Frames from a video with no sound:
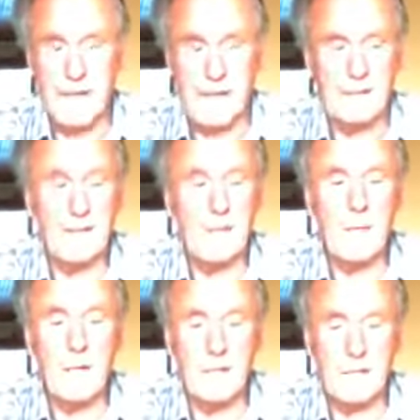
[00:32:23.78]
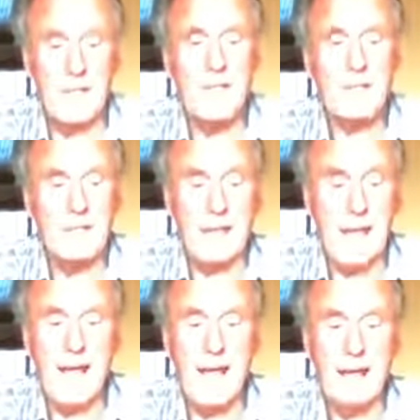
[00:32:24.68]
And it normally was a decent
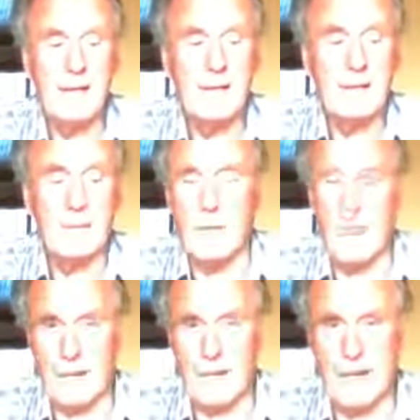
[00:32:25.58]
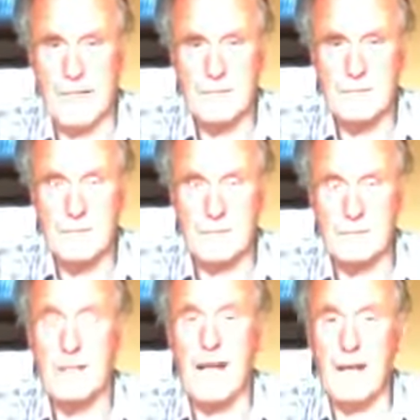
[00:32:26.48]
day weather-wise, but
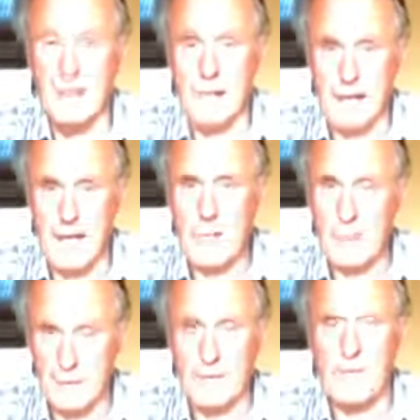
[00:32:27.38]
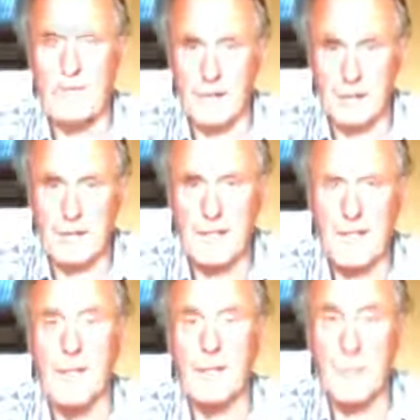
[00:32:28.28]
the day I won it, unfortunately,
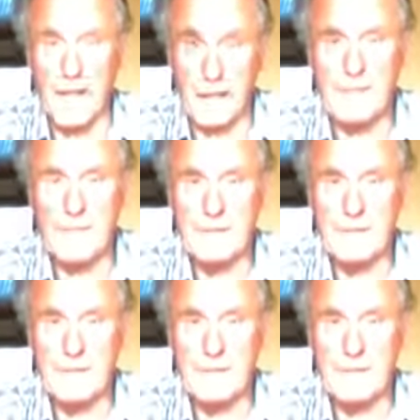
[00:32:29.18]
it rained,